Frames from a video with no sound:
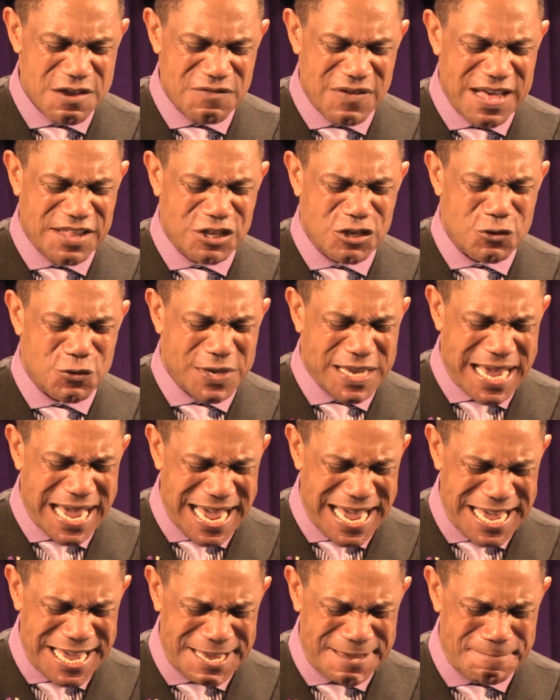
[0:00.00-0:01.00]
Father, you
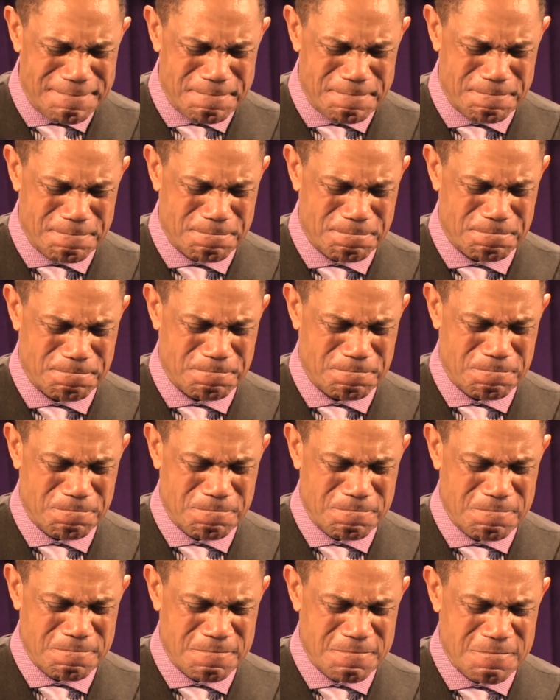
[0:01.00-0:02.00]
came,
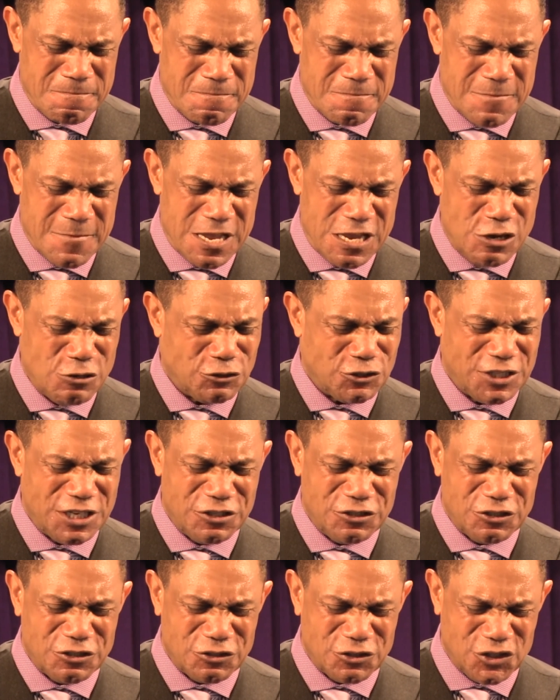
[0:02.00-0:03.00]
you
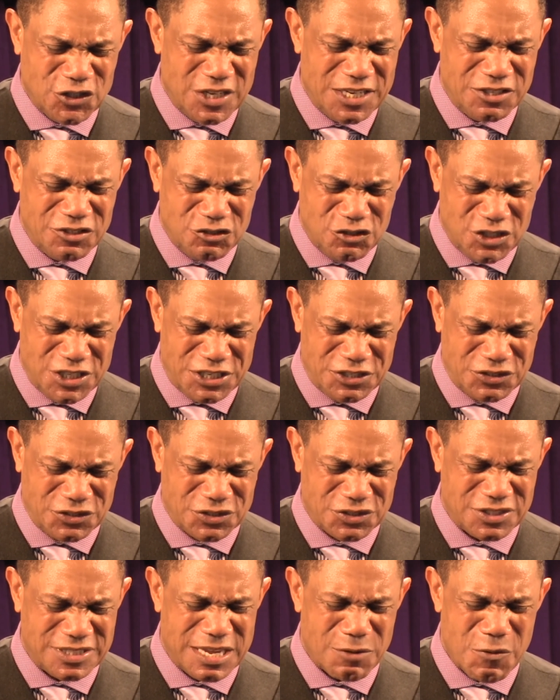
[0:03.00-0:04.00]
sent your son
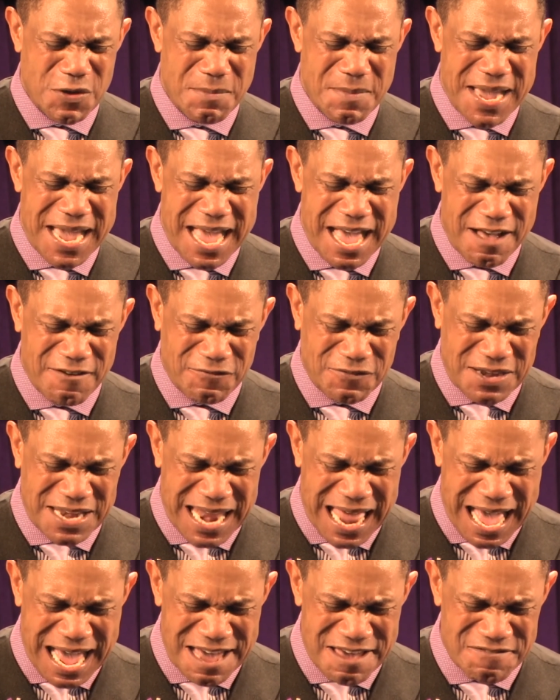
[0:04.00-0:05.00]
Jesus that we may have
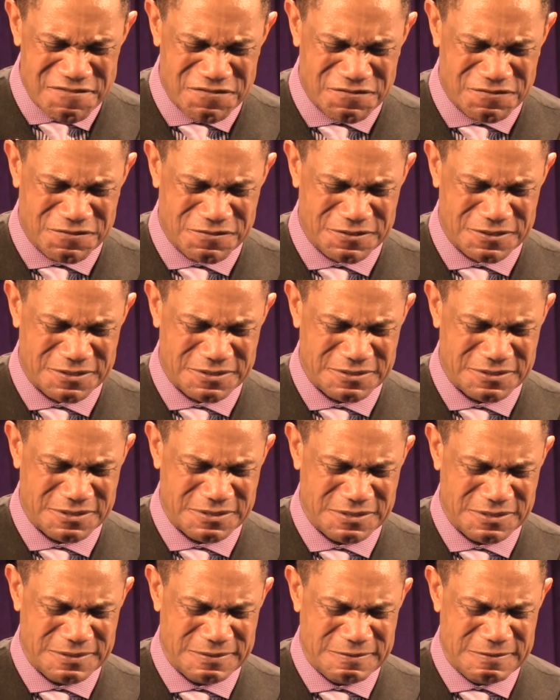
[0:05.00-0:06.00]
life,
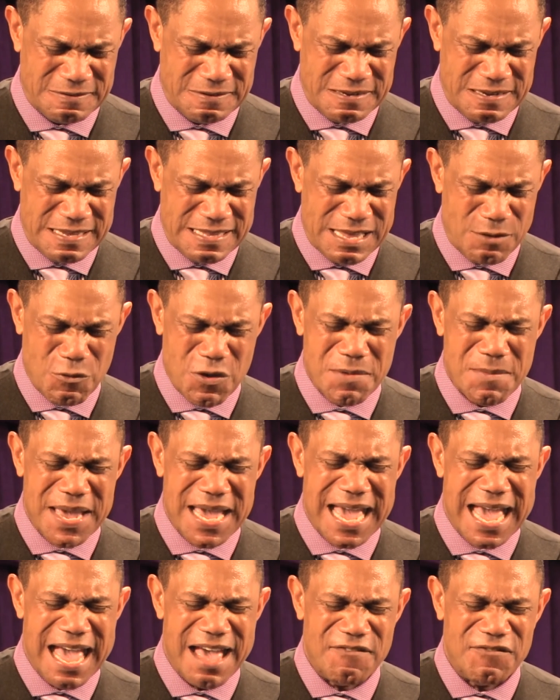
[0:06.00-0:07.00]
that we
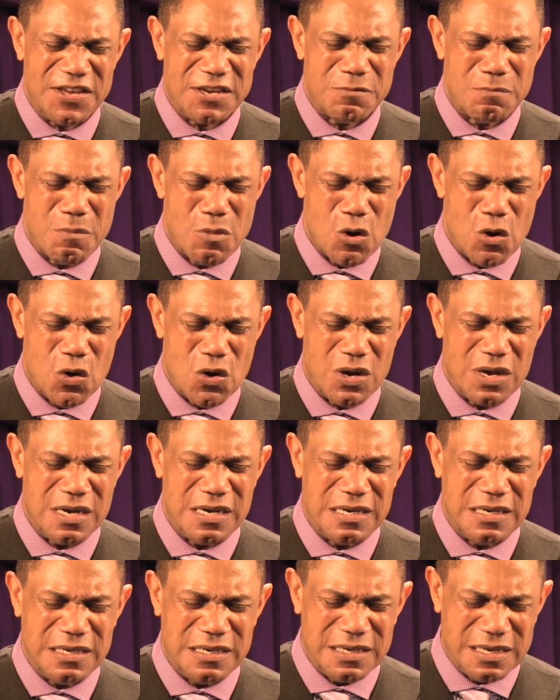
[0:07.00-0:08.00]
may have it more
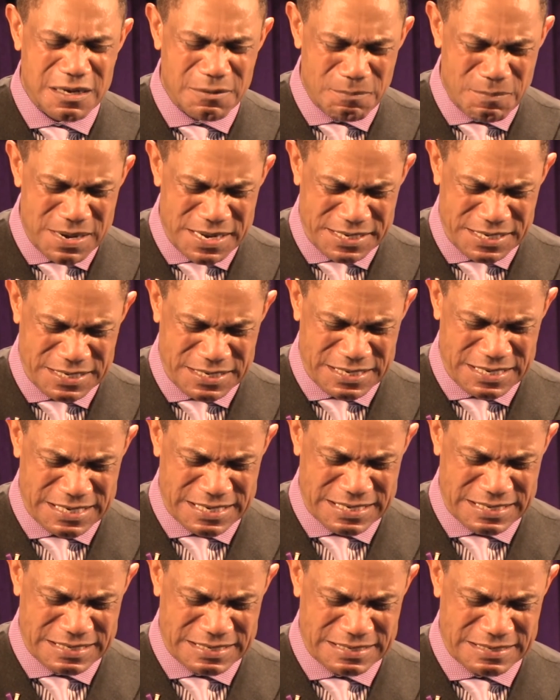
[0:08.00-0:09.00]

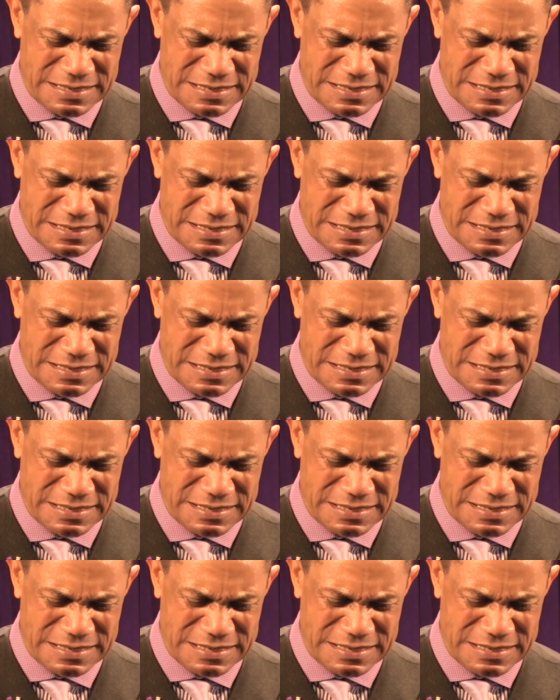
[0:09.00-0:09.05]
abundantly.